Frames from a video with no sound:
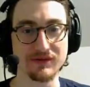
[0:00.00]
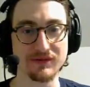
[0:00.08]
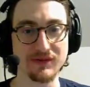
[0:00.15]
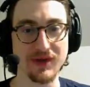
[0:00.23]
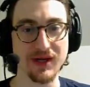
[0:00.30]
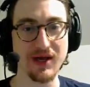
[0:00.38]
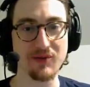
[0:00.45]

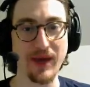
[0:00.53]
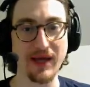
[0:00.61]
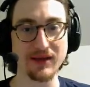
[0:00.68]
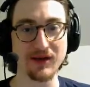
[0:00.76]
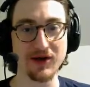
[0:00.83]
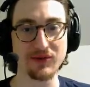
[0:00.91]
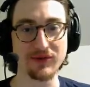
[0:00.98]
Kind of got bad
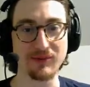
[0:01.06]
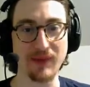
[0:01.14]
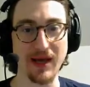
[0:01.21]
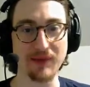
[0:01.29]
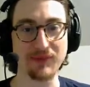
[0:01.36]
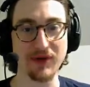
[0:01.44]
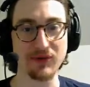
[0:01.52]
luck with the
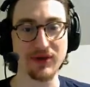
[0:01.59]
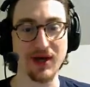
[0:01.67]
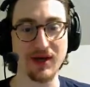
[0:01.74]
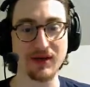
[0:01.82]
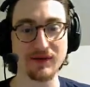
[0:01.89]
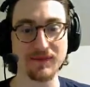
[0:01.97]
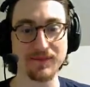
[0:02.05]
map that we got.